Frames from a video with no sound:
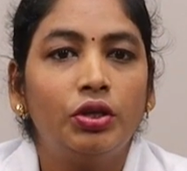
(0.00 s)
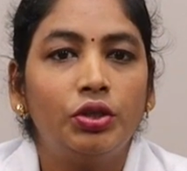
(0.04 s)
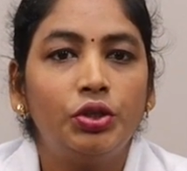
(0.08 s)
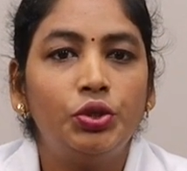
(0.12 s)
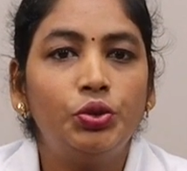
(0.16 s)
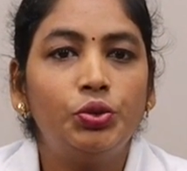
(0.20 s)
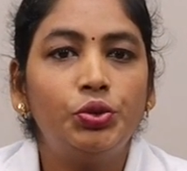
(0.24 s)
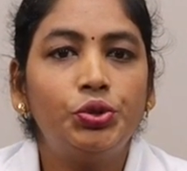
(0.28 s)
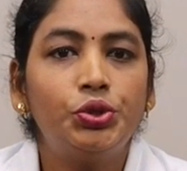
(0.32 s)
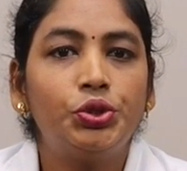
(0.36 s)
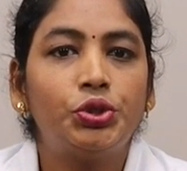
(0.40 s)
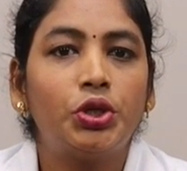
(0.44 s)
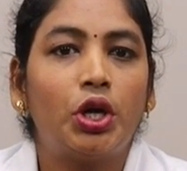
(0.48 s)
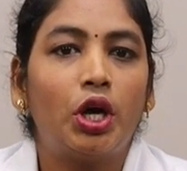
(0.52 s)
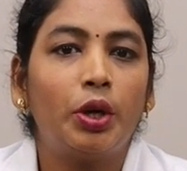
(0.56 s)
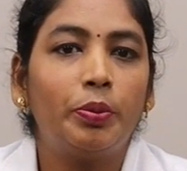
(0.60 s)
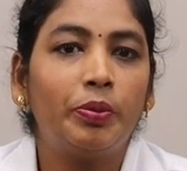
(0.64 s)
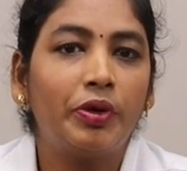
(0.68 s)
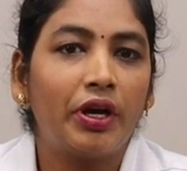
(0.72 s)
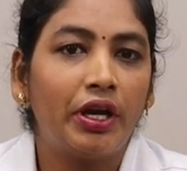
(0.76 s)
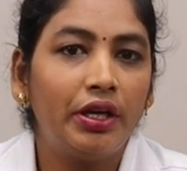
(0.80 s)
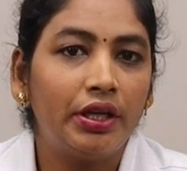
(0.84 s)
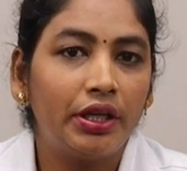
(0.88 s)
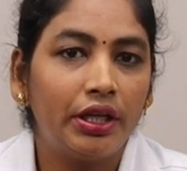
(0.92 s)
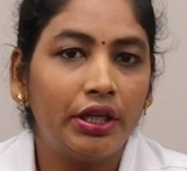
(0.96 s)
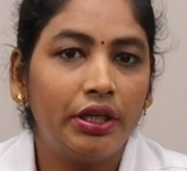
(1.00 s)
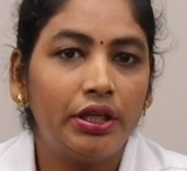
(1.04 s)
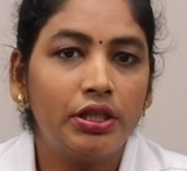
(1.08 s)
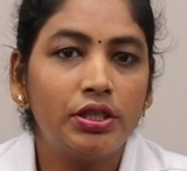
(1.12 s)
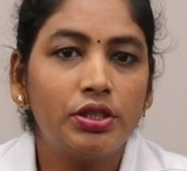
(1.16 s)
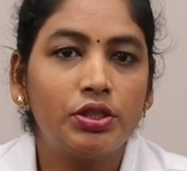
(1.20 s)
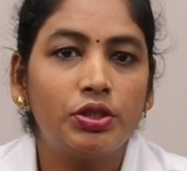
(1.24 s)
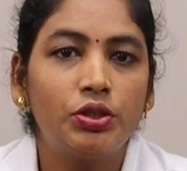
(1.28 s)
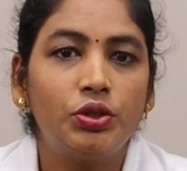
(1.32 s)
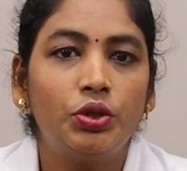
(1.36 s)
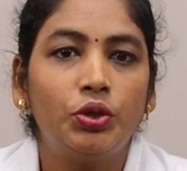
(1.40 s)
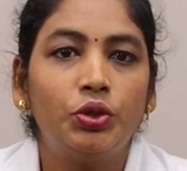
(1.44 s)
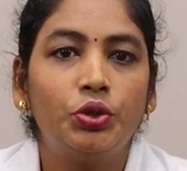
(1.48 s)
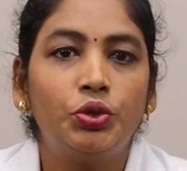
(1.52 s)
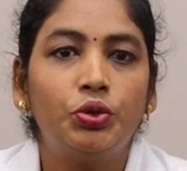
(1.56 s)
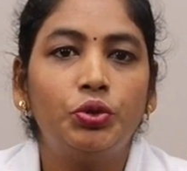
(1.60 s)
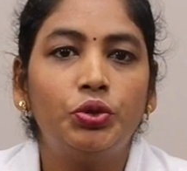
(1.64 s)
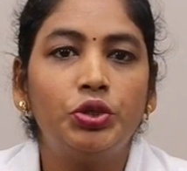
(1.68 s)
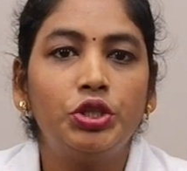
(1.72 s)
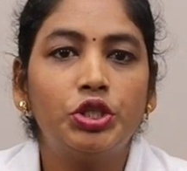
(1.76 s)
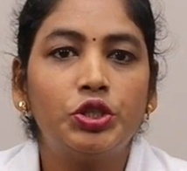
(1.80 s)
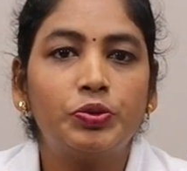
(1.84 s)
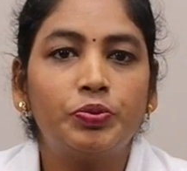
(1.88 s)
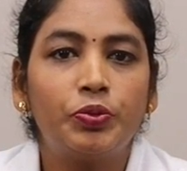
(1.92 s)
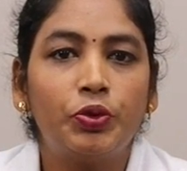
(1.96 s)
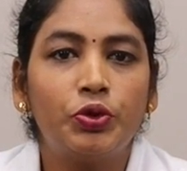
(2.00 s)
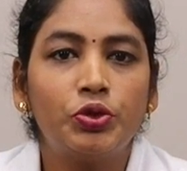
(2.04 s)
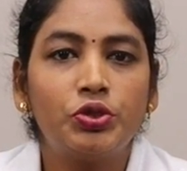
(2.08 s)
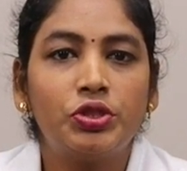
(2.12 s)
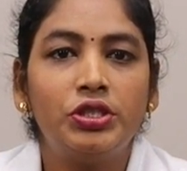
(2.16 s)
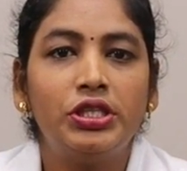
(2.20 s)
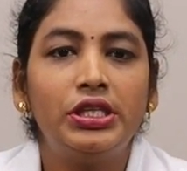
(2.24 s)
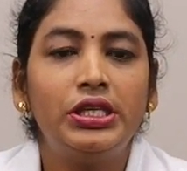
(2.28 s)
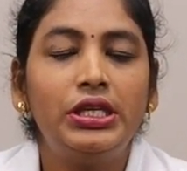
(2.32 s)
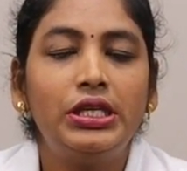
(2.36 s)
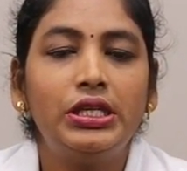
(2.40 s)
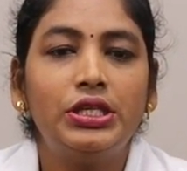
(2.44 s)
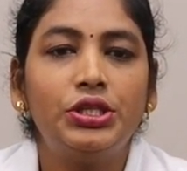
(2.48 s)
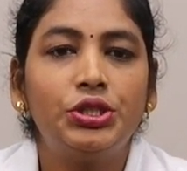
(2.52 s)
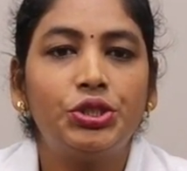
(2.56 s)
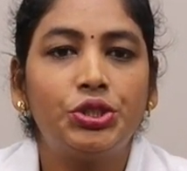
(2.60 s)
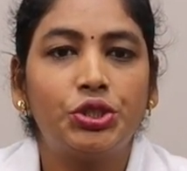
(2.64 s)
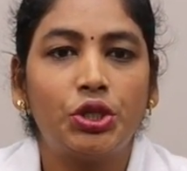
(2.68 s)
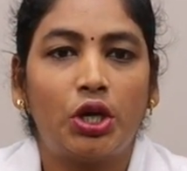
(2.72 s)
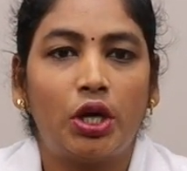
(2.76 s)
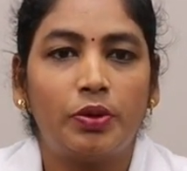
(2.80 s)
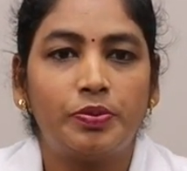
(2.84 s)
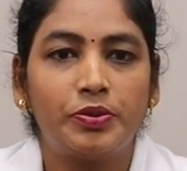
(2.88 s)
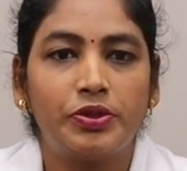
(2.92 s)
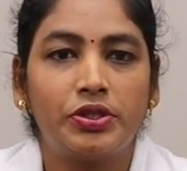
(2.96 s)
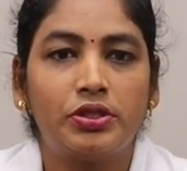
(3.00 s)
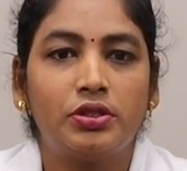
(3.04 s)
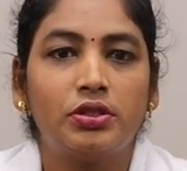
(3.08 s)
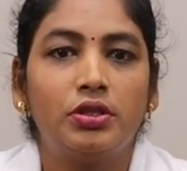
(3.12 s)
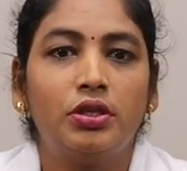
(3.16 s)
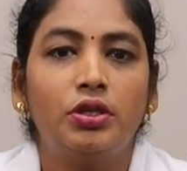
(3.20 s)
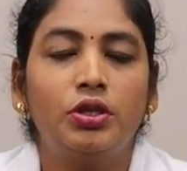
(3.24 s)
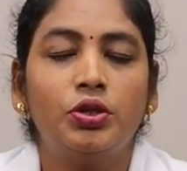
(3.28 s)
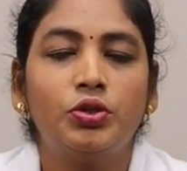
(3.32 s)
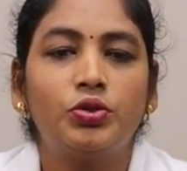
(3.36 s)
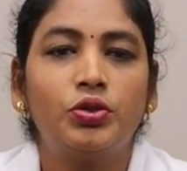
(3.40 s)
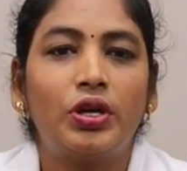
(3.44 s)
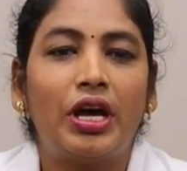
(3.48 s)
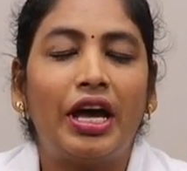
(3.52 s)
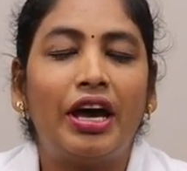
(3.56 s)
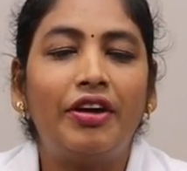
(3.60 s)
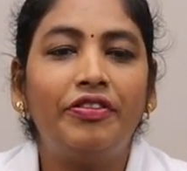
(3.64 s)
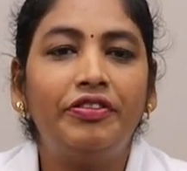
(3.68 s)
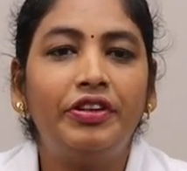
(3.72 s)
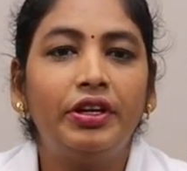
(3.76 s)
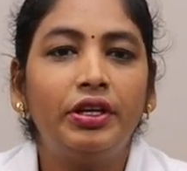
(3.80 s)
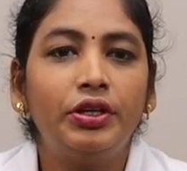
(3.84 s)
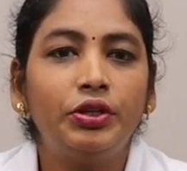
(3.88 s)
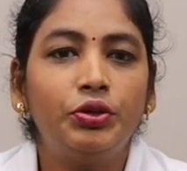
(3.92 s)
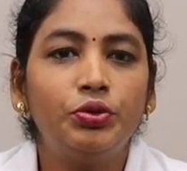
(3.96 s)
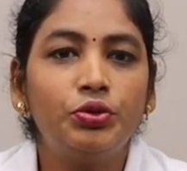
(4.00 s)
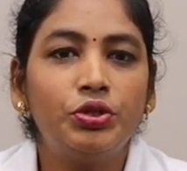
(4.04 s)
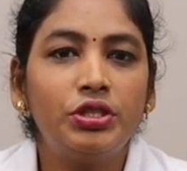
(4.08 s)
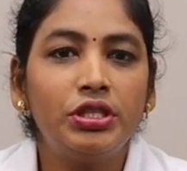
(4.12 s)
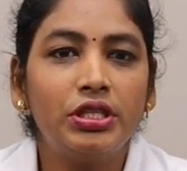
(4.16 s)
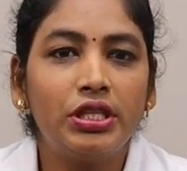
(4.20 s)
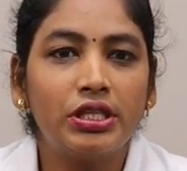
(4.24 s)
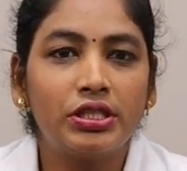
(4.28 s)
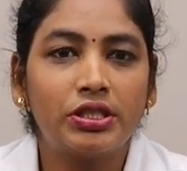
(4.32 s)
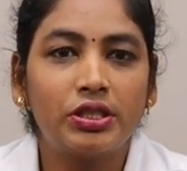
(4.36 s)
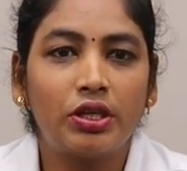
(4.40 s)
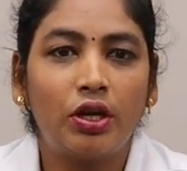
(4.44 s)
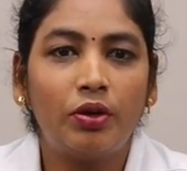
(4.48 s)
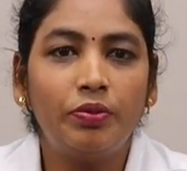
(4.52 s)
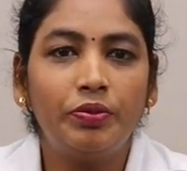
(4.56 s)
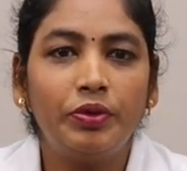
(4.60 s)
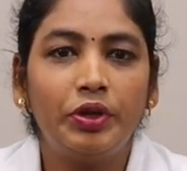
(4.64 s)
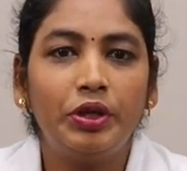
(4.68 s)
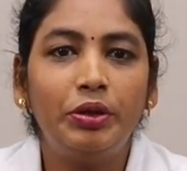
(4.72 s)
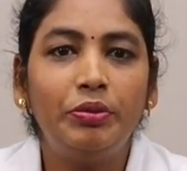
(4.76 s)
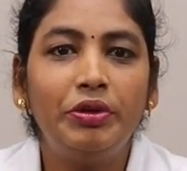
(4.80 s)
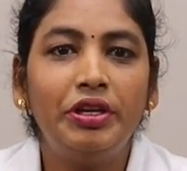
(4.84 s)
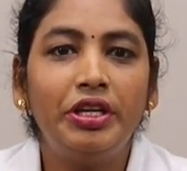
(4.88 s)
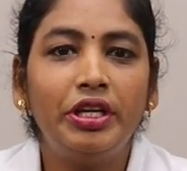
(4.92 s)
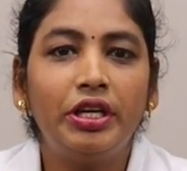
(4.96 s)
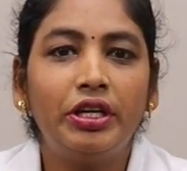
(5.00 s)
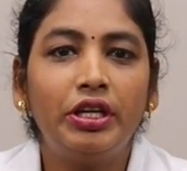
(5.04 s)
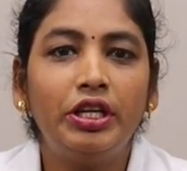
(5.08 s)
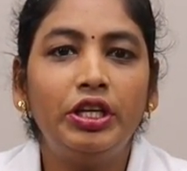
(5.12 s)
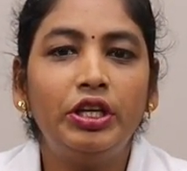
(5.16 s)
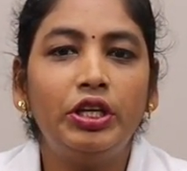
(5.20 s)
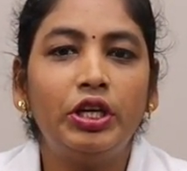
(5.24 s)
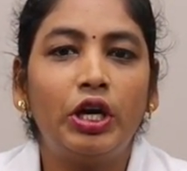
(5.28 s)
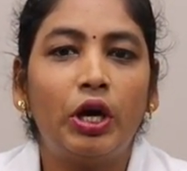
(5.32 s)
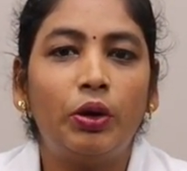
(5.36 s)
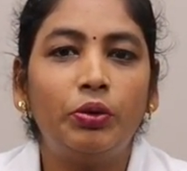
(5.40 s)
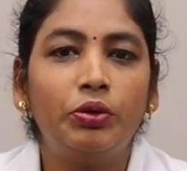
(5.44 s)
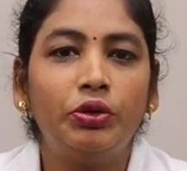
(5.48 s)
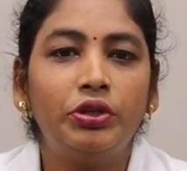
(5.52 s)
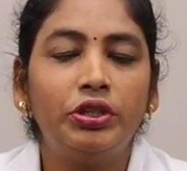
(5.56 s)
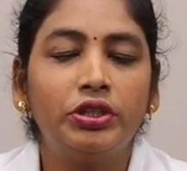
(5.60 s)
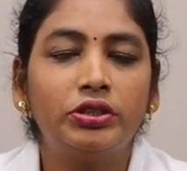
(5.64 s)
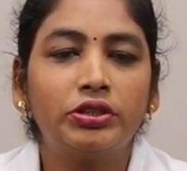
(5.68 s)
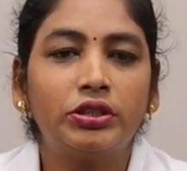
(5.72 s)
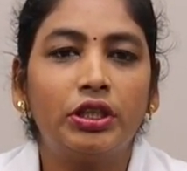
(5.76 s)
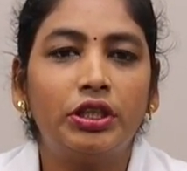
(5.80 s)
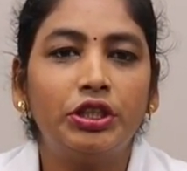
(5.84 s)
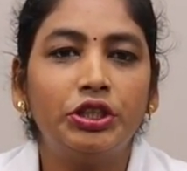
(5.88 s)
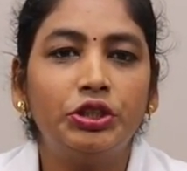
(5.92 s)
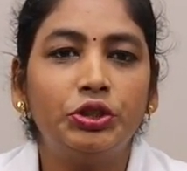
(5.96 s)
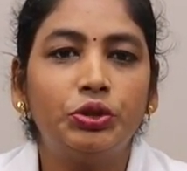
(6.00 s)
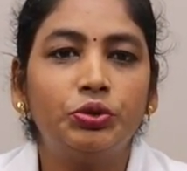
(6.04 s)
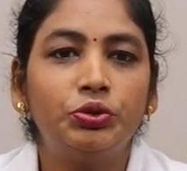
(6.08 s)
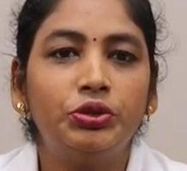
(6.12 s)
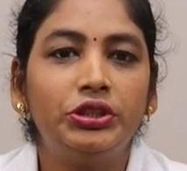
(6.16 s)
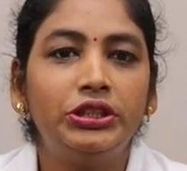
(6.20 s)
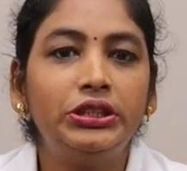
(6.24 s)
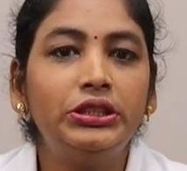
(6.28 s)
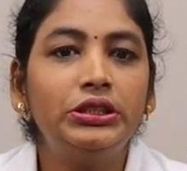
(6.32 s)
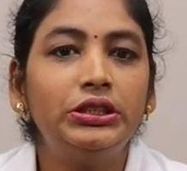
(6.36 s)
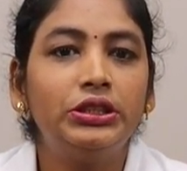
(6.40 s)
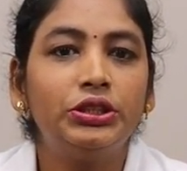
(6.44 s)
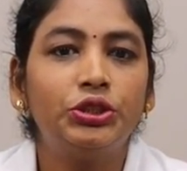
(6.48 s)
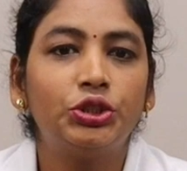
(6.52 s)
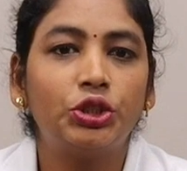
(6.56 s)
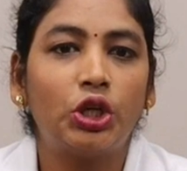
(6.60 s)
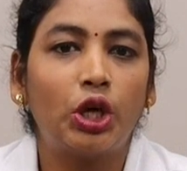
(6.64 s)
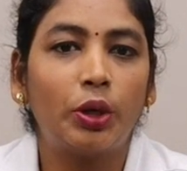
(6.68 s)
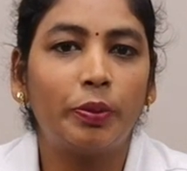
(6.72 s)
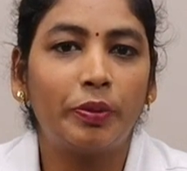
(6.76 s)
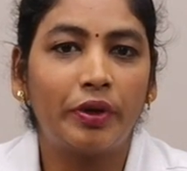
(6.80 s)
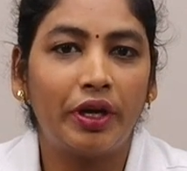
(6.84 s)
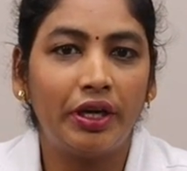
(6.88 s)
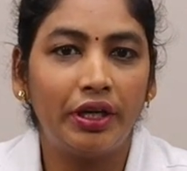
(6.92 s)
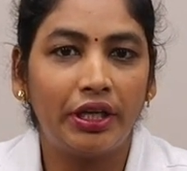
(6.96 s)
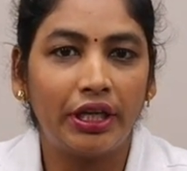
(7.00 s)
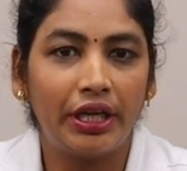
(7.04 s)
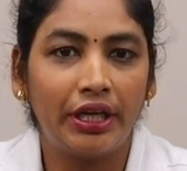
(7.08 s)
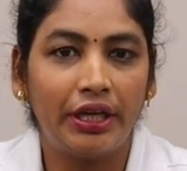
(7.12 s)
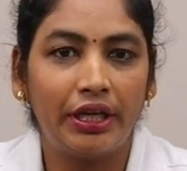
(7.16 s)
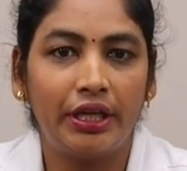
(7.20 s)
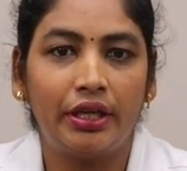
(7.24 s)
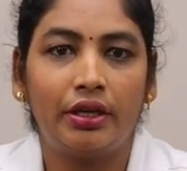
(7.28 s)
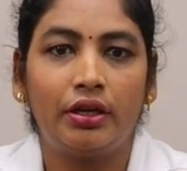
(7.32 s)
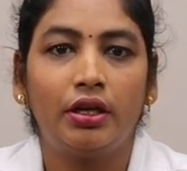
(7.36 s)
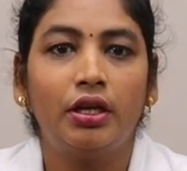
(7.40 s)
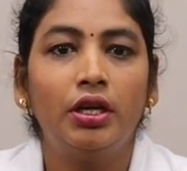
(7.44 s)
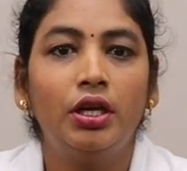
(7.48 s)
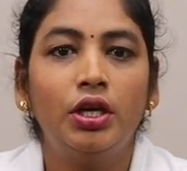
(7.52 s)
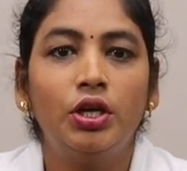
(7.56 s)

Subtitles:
Use sharp containers to dispose the shops. So after using the shop, immediately you have to discard into the sharp container.